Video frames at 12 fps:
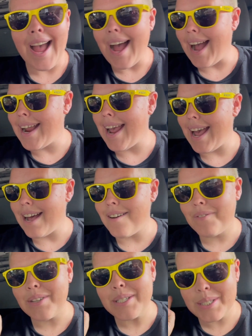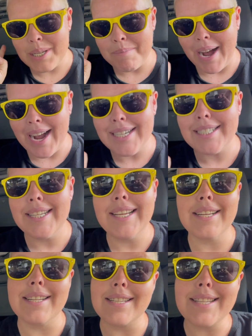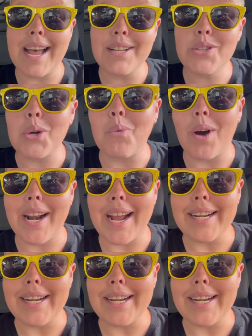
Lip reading: I have some ideas as to what I